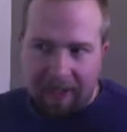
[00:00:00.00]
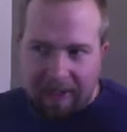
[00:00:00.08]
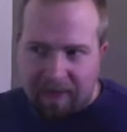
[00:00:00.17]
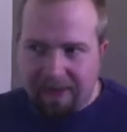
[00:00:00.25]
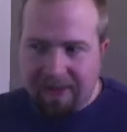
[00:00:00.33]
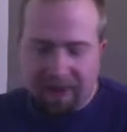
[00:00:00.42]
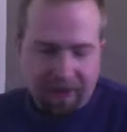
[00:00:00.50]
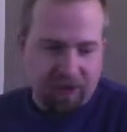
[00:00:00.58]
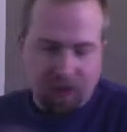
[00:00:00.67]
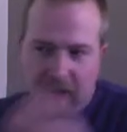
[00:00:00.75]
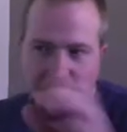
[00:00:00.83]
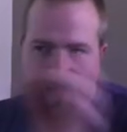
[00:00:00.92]
basically
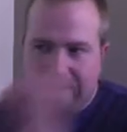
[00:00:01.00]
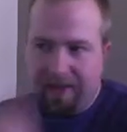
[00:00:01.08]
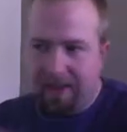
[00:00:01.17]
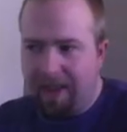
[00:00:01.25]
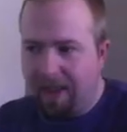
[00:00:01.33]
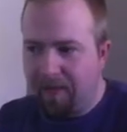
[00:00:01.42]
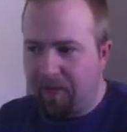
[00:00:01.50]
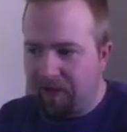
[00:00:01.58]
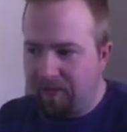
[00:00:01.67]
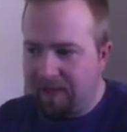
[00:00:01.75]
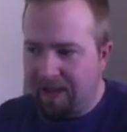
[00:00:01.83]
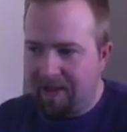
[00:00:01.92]
just solving these little tiny
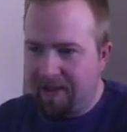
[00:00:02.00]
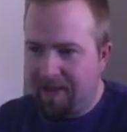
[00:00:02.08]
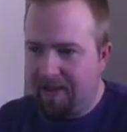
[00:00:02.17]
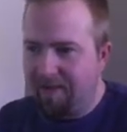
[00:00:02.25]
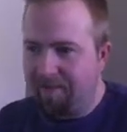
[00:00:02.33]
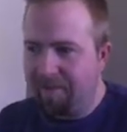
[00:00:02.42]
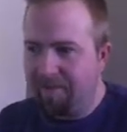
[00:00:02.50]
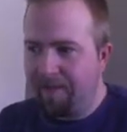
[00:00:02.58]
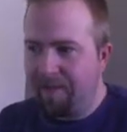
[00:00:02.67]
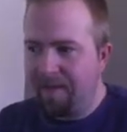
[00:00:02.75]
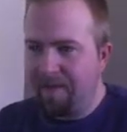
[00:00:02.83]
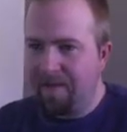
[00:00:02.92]
problems that
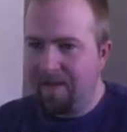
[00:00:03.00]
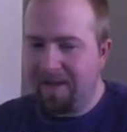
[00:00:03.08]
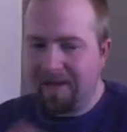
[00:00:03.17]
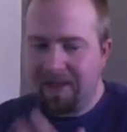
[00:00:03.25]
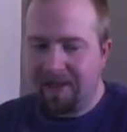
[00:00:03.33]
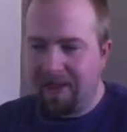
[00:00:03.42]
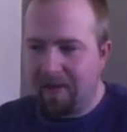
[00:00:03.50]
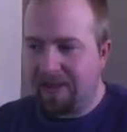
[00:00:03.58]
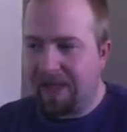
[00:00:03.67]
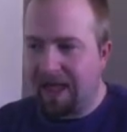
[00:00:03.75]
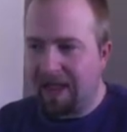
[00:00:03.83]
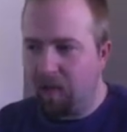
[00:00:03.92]
it's telling you
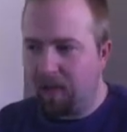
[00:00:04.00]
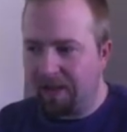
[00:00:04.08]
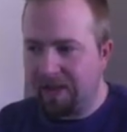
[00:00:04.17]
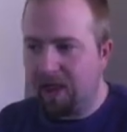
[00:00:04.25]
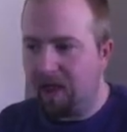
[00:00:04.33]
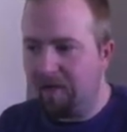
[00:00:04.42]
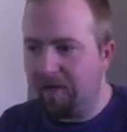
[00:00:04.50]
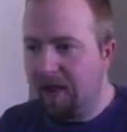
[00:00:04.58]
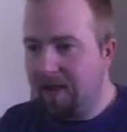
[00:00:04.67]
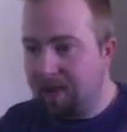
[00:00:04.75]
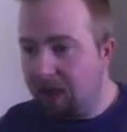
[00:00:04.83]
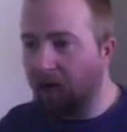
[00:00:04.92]
exactly what to solve.
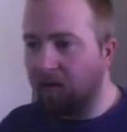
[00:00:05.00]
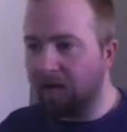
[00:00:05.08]
So